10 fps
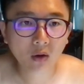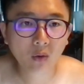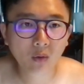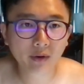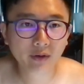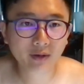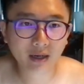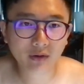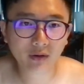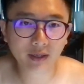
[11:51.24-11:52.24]
we need to
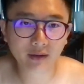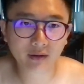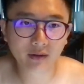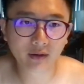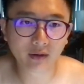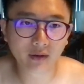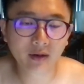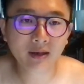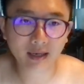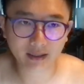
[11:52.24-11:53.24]
calculate the
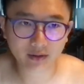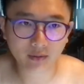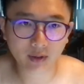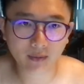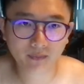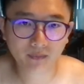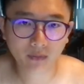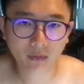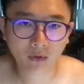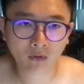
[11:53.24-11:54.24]
index, right?
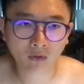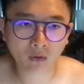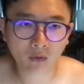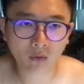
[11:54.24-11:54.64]
So